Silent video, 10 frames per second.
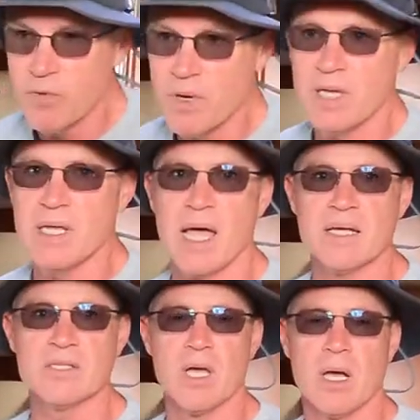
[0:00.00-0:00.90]
it
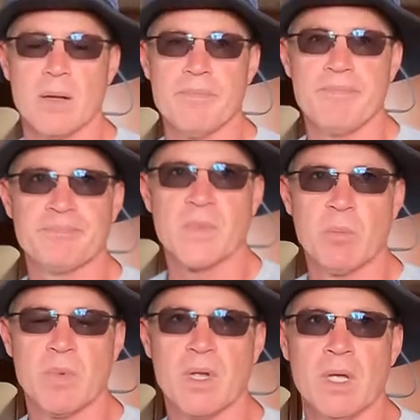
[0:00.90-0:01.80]
has uh,
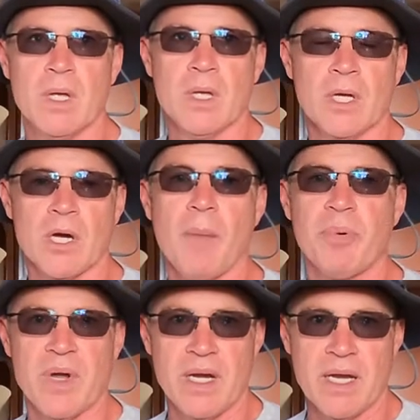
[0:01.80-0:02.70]

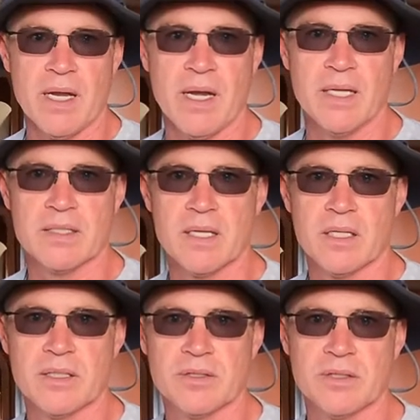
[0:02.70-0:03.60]
copper in it, and it's
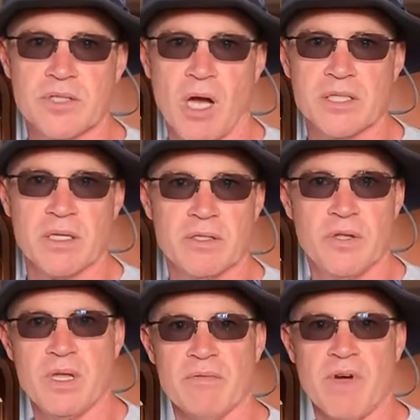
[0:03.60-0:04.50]
uh, toxic to
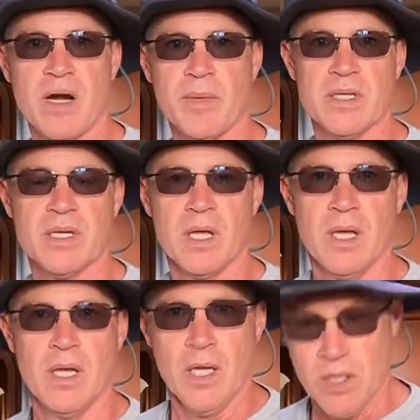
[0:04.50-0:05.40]
the environment.
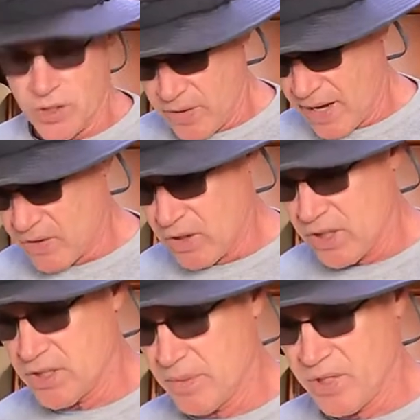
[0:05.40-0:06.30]
So you have to hook
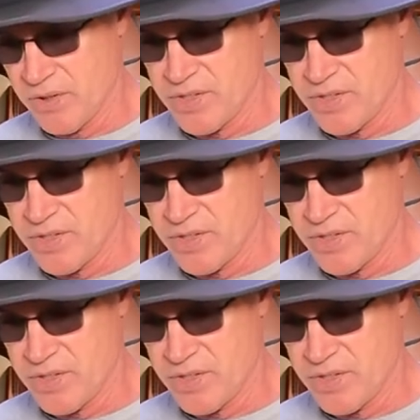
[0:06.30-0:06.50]
this up to your